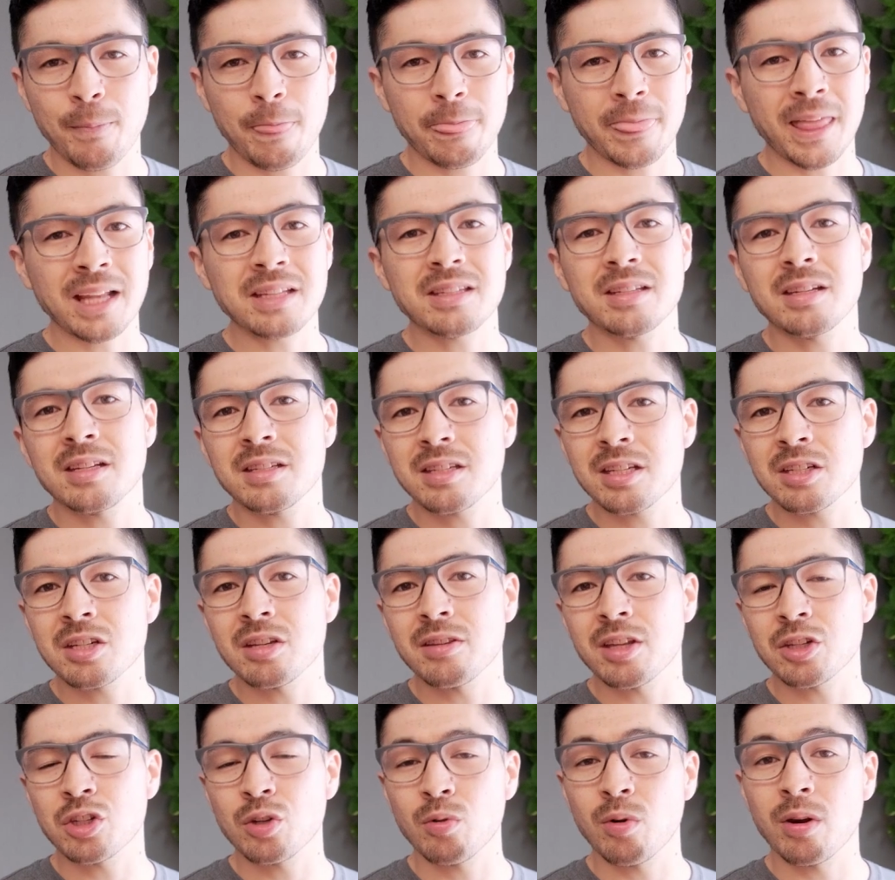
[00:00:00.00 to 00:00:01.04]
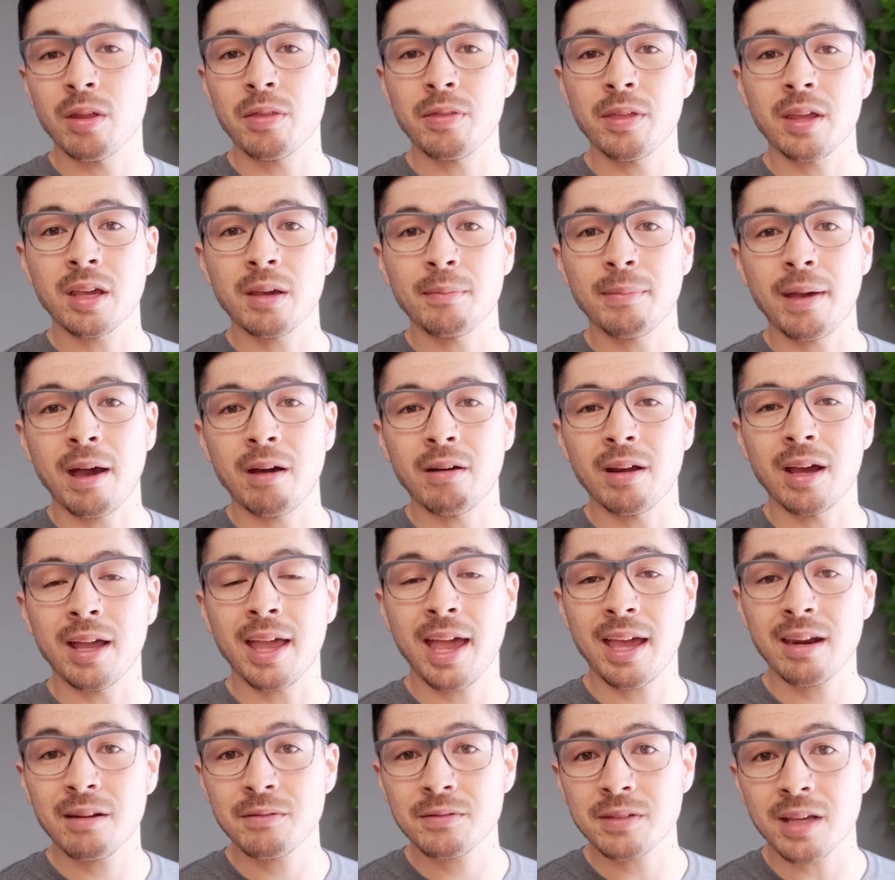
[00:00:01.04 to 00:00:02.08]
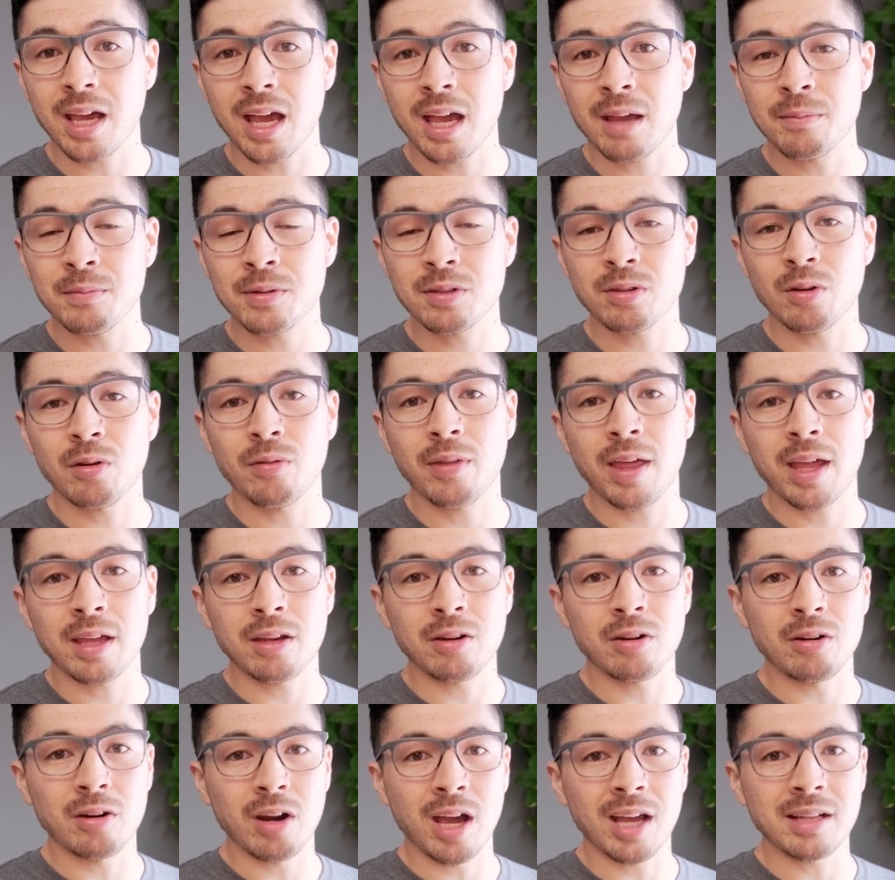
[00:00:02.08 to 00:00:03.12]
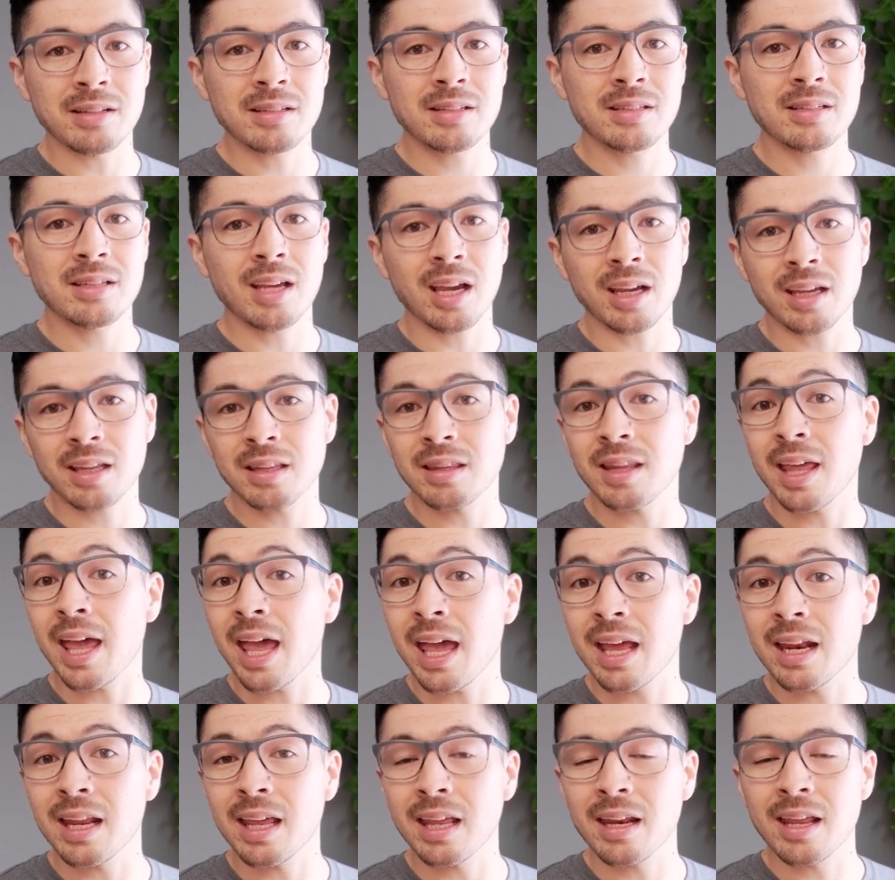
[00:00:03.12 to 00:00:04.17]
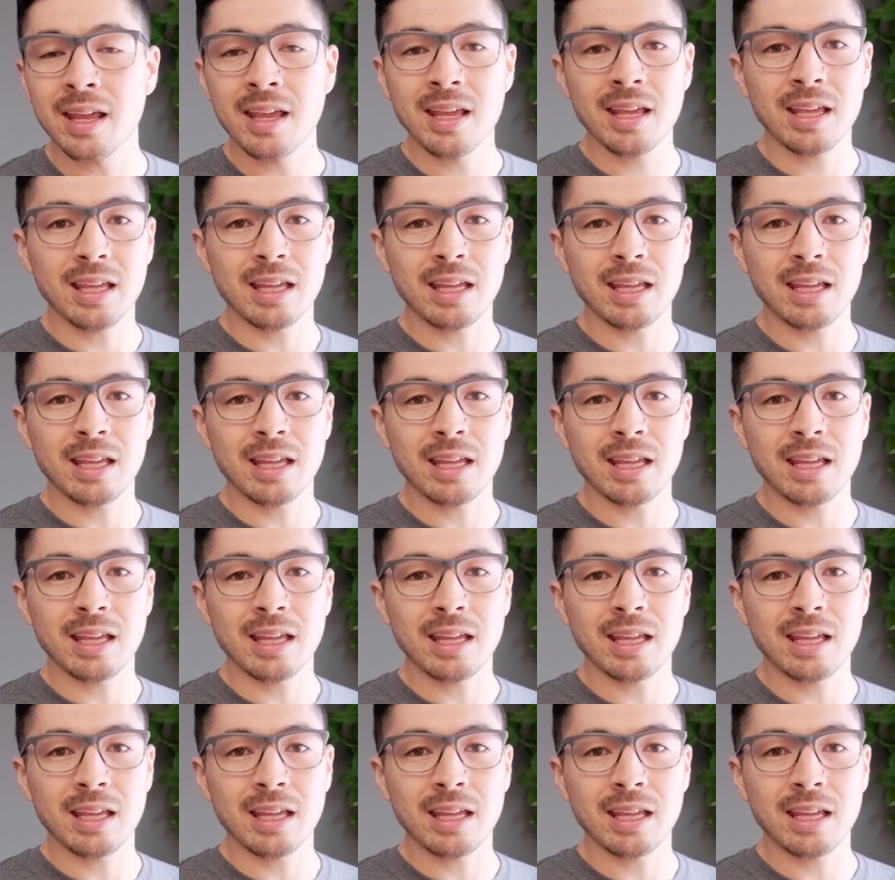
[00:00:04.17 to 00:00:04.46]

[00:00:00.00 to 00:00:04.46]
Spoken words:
That's a decision that you want to think about ahead of time so that you're not stuck in the edit,